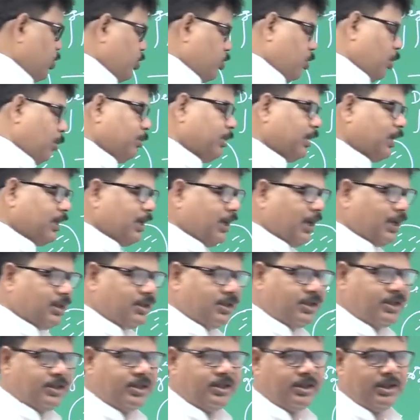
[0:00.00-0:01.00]
of the
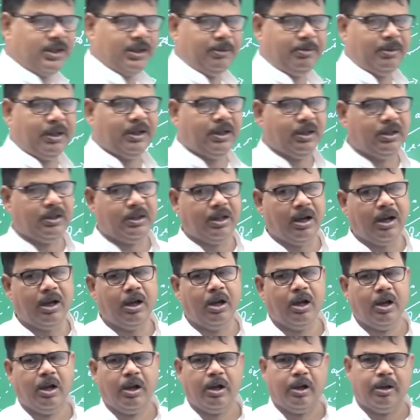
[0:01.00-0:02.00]
gases remain in the
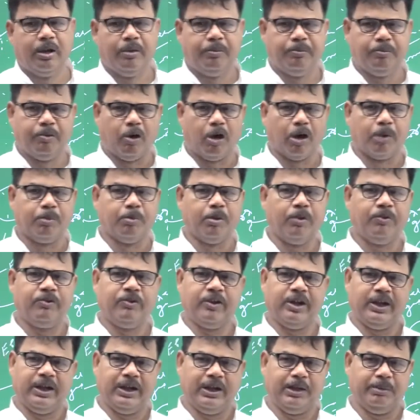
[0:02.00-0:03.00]
form of
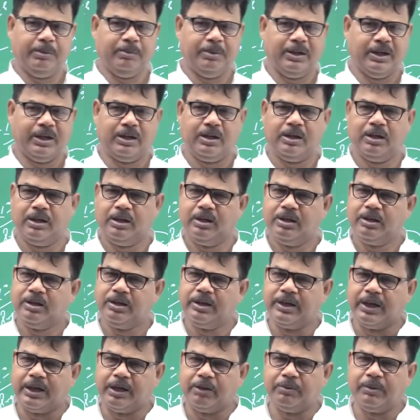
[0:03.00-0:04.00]
element.
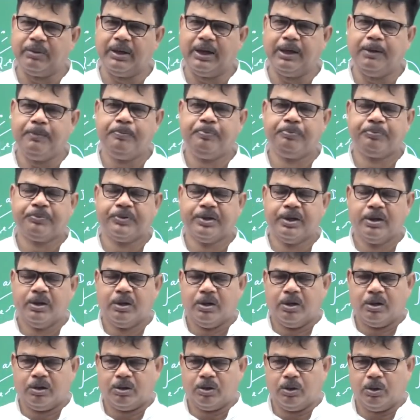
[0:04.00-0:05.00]
Getting well?
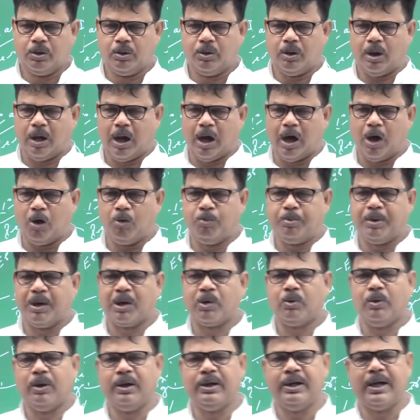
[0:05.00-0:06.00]
So how
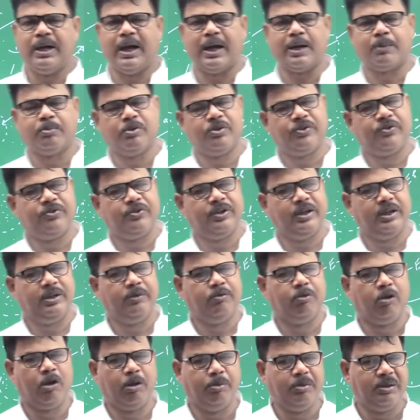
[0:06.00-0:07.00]
particularly atmosphere
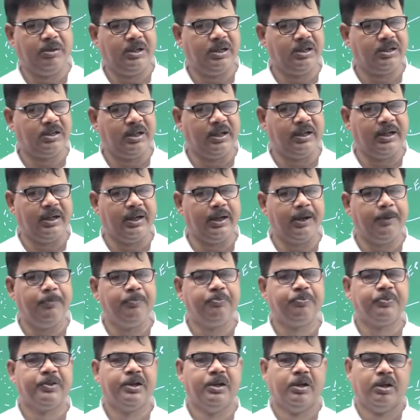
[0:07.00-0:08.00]
evolved, it is clear now?
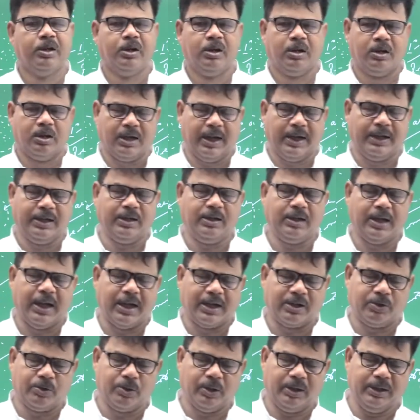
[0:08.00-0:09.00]
Right?
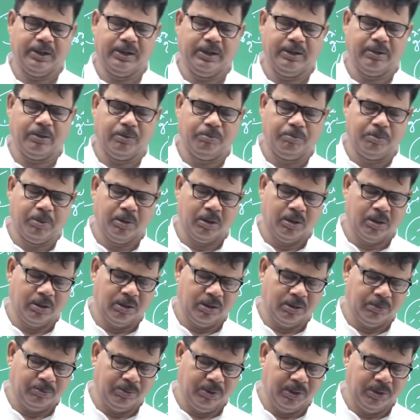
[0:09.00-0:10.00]
Actually,
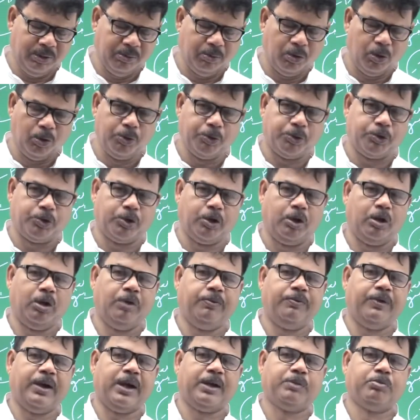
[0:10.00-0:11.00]
the evolution
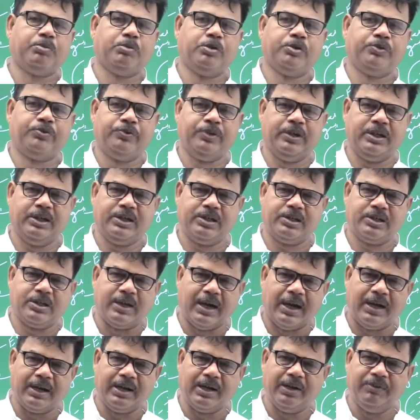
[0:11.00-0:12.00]
of atmosphere
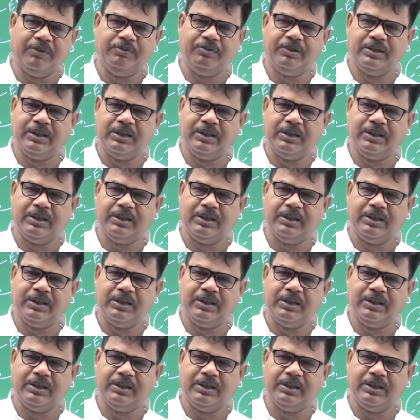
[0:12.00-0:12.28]
started with the